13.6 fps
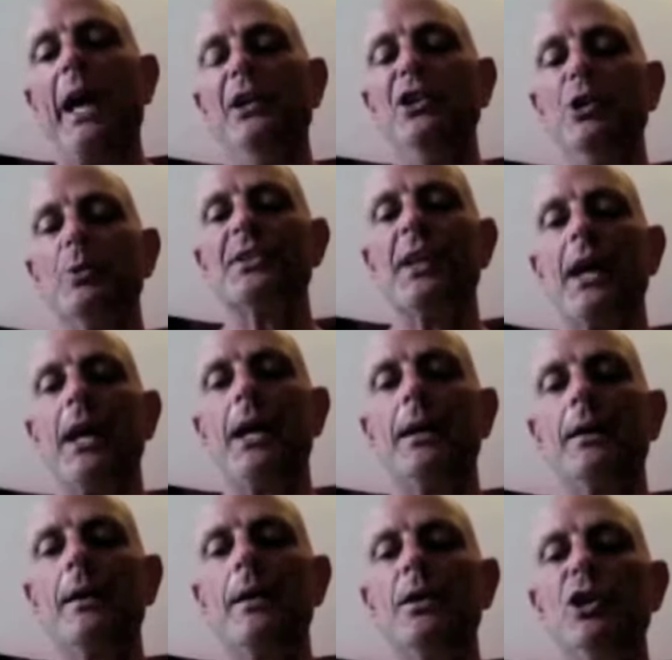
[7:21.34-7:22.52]
and you were
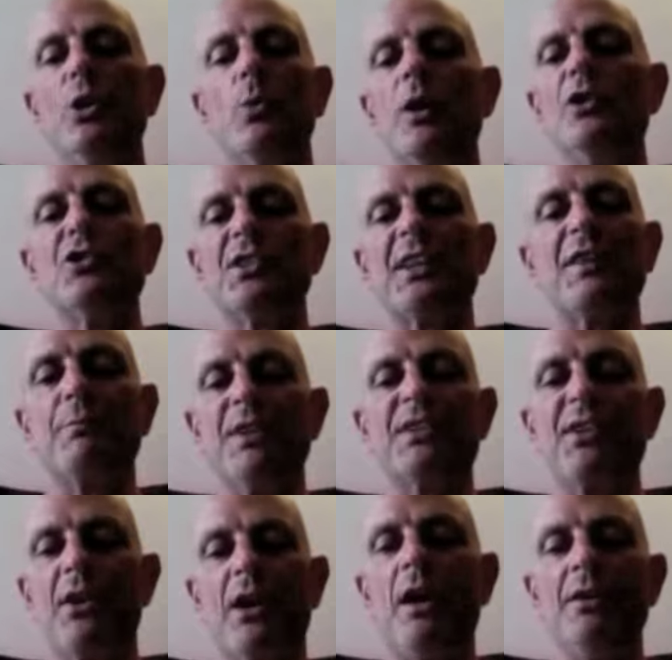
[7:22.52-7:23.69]
saying you weren't just giving me
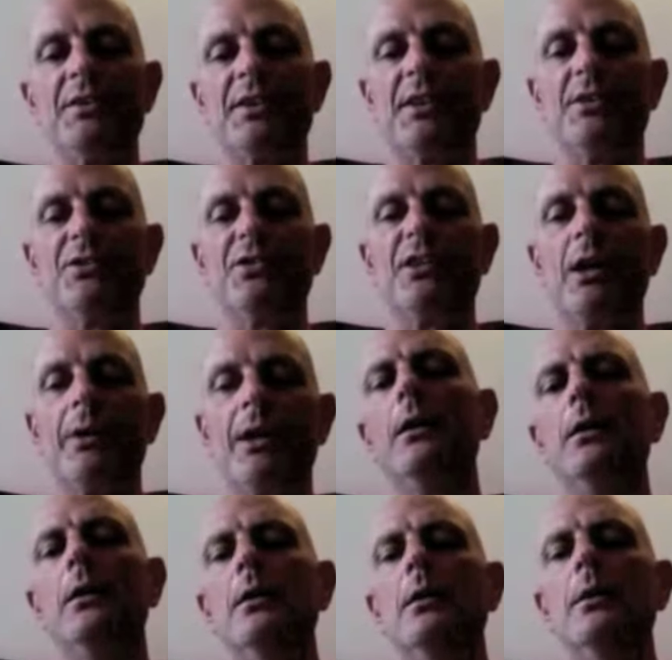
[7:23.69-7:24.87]
stock answers, you know
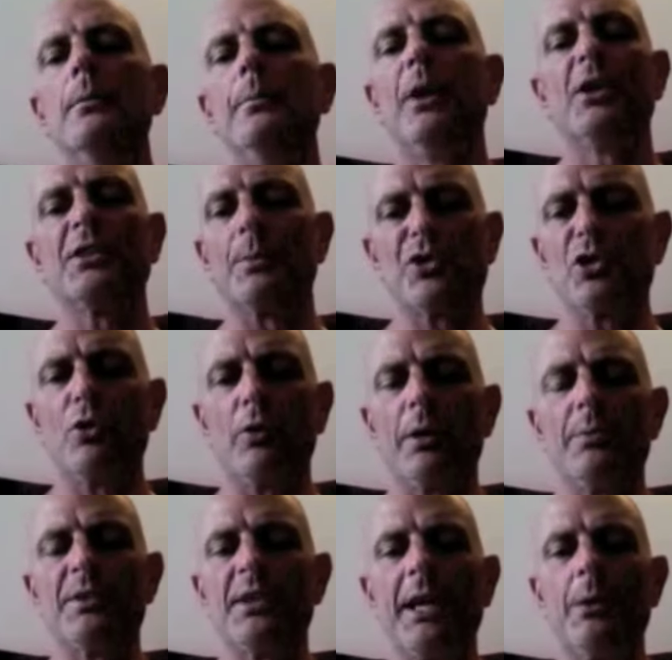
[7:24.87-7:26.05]
because I'm sure it
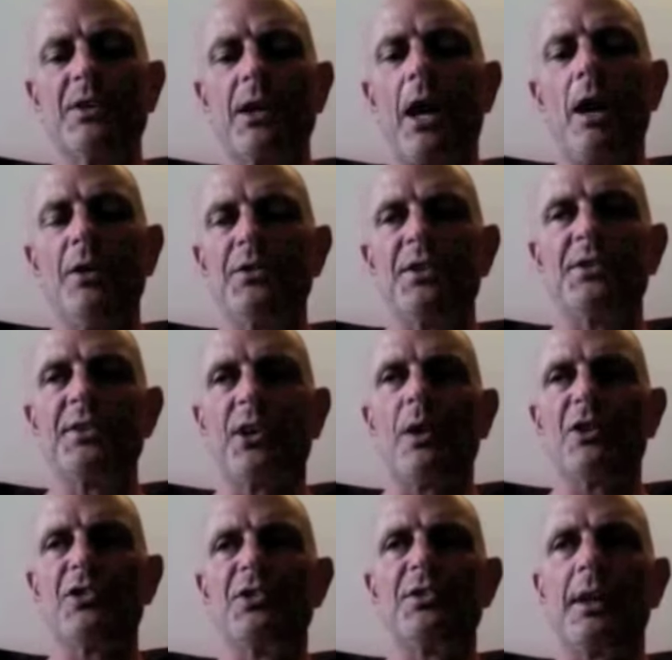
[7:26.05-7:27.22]
was it was answers to
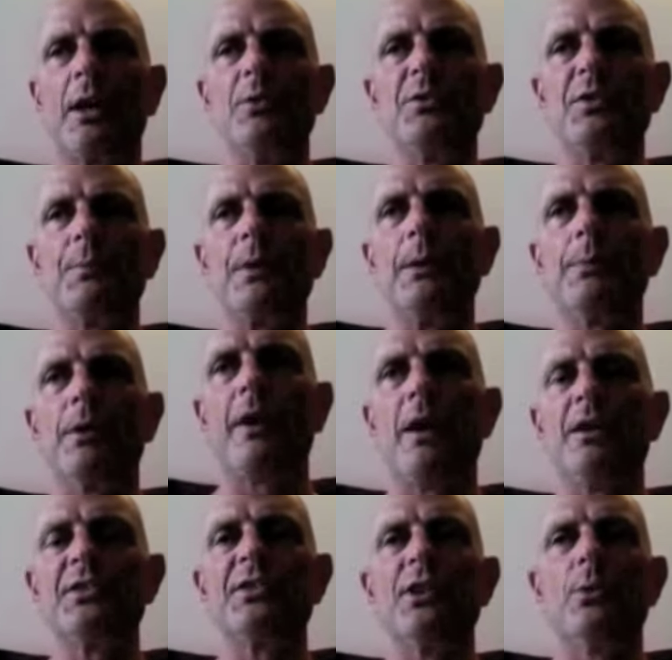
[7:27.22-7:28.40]
questions that loads of people have
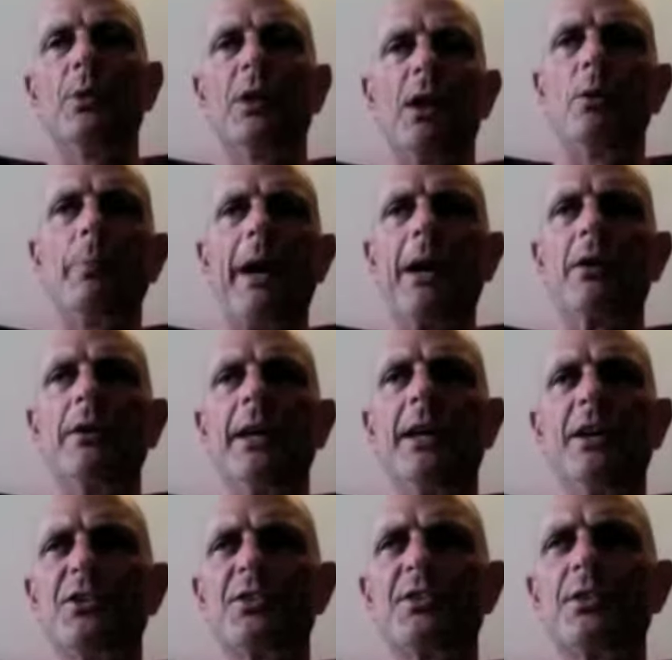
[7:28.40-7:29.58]
asked you. When I look back on it,
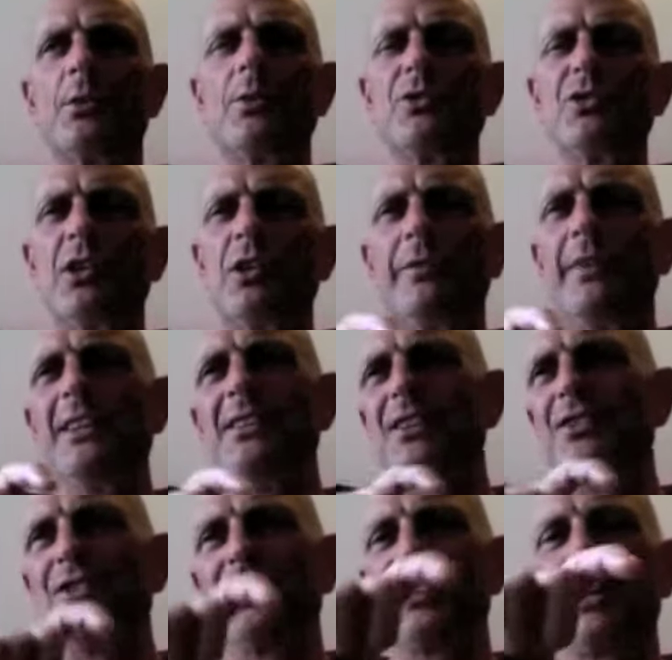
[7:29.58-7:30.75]
and I just thought, well, she could have
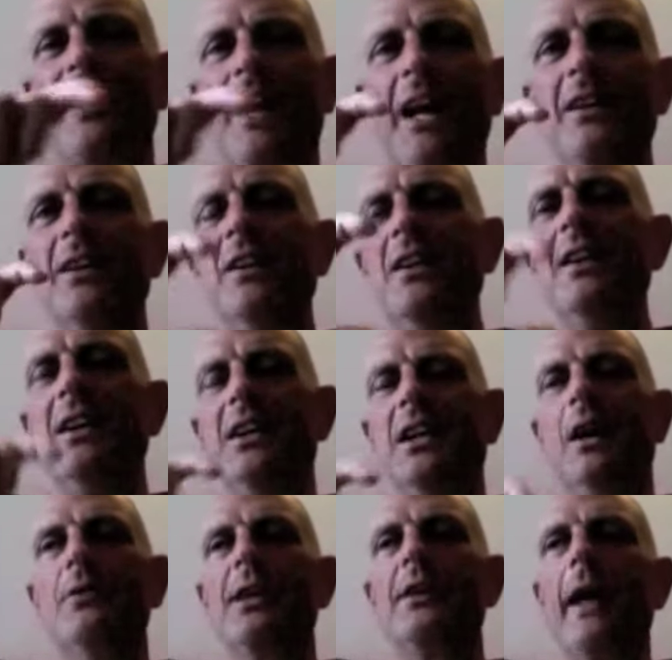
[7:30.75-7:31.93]
easily just kind of like, you
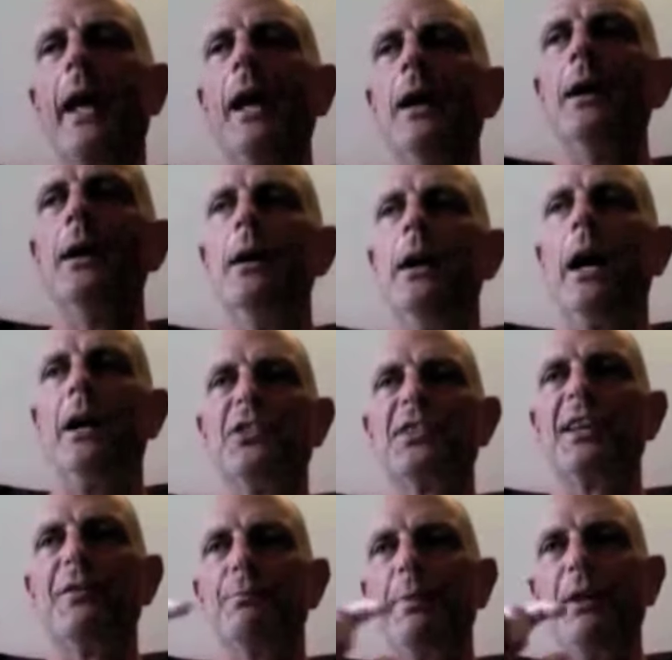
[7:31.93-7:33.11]
know, done that and just
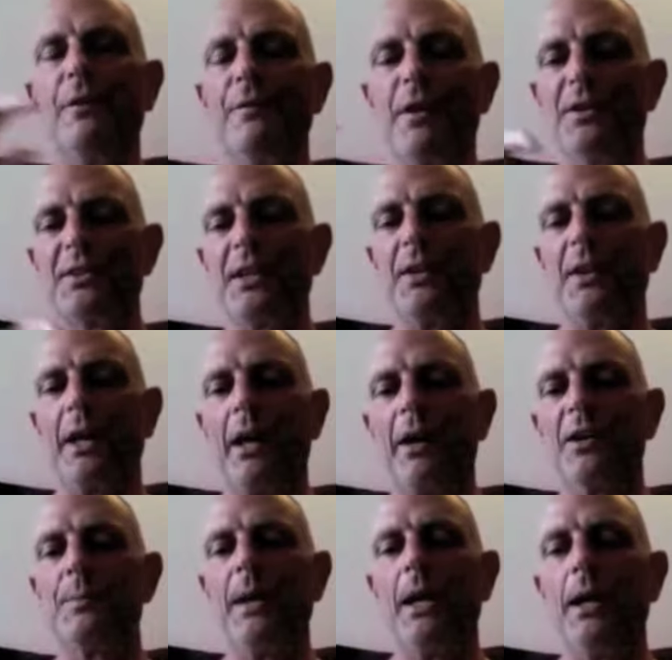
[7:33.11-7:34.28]
given me the first and the
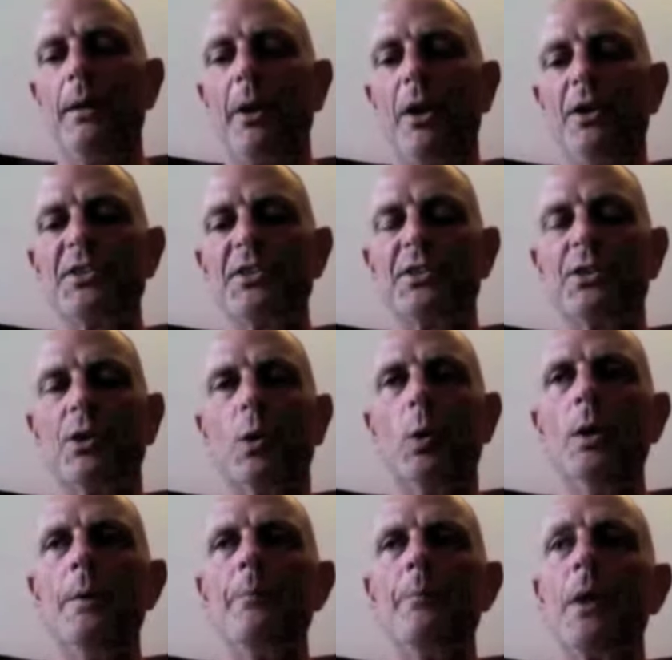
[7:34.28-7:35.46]
last bit personal.
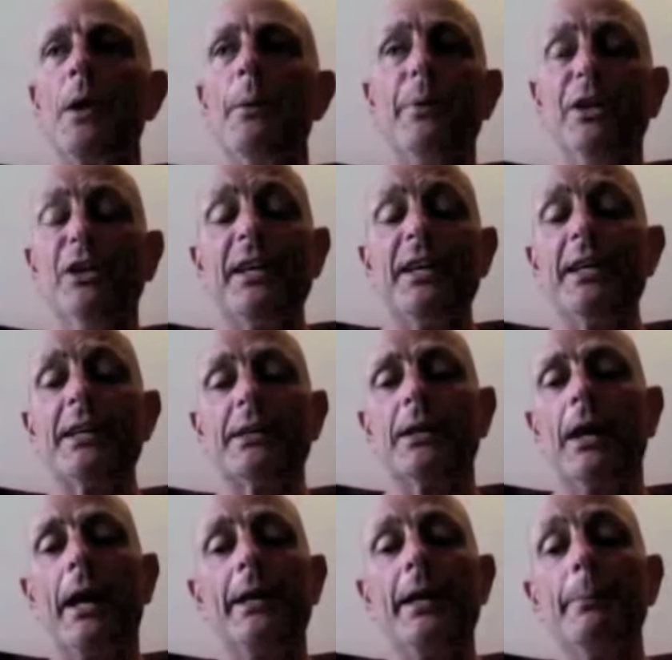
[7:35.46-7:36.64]
But you didn't,
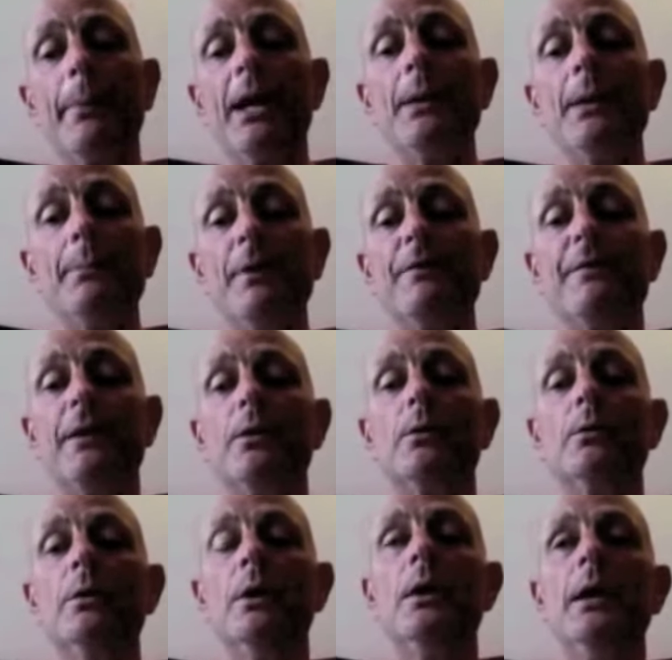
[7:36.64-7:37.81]
and it made me
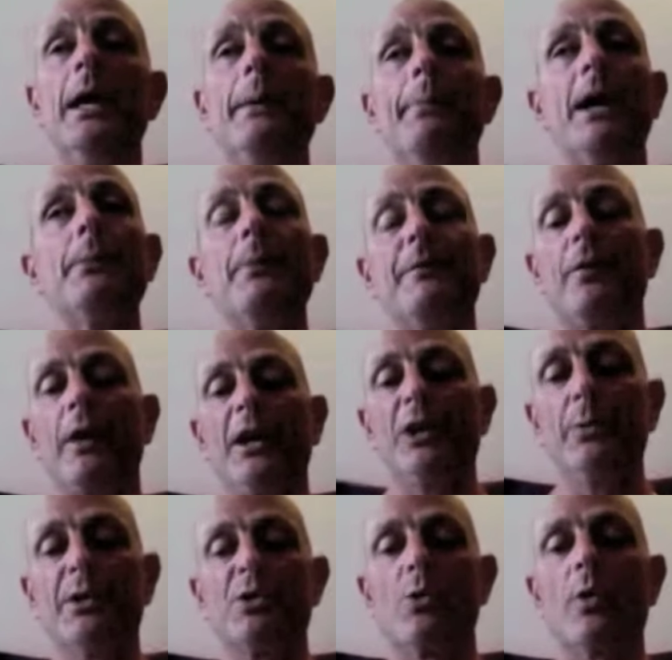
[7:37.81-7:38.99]
feel it made me feel like you
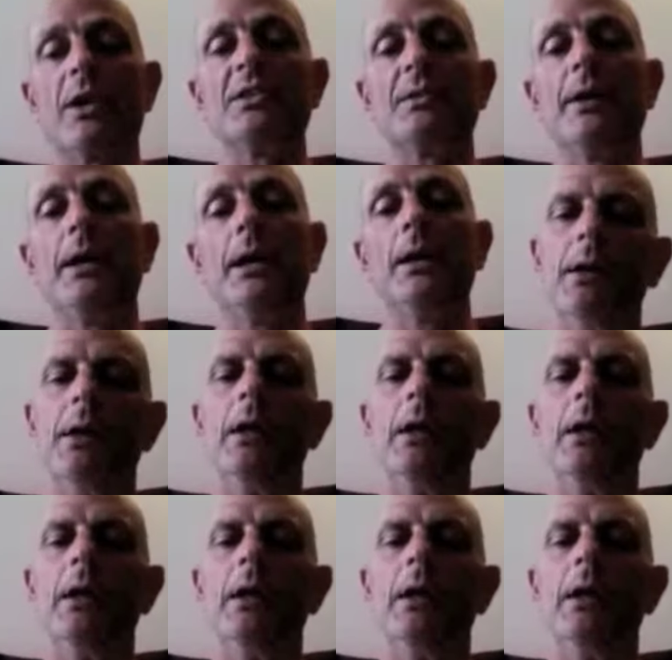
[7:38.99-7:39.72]
were talking to me.